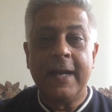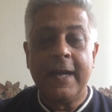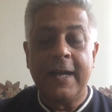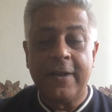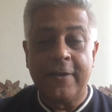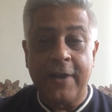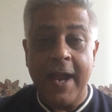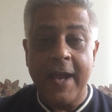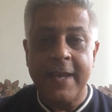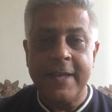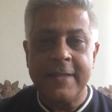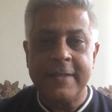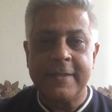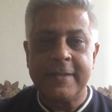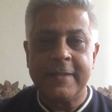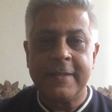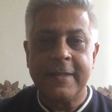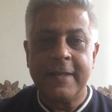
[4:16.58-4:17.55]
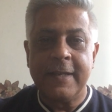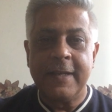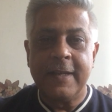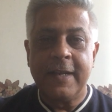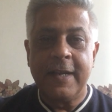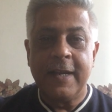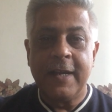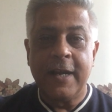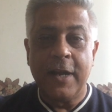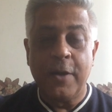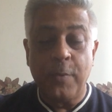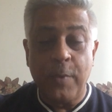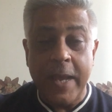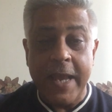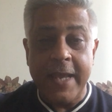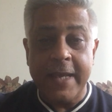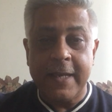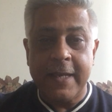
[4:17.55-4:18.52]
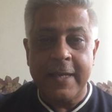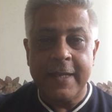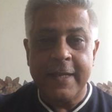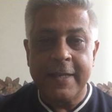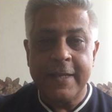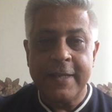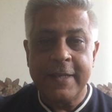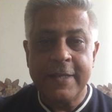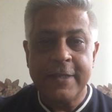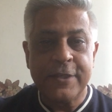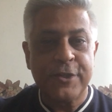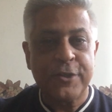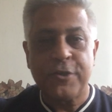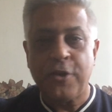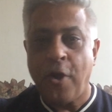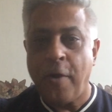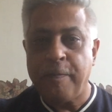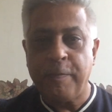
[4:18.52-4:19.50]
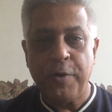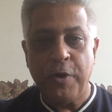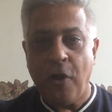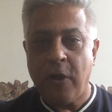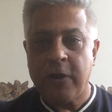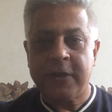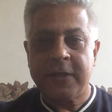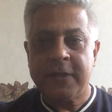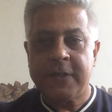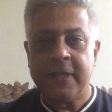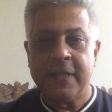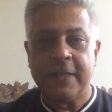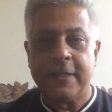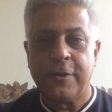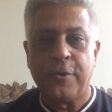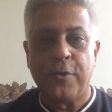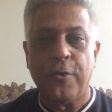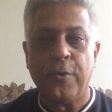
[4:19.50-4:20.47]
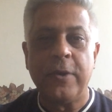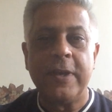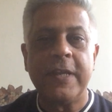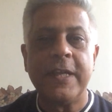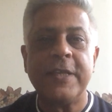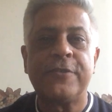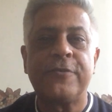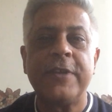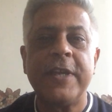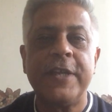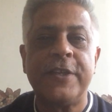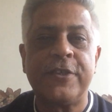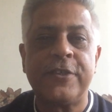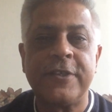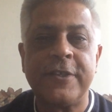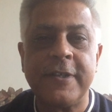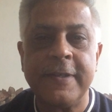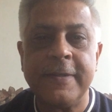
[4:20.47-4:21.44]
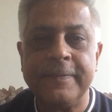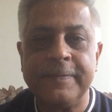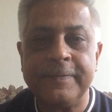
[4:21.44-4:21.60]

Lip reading: "Arise, awake, stop not till the goal is reached."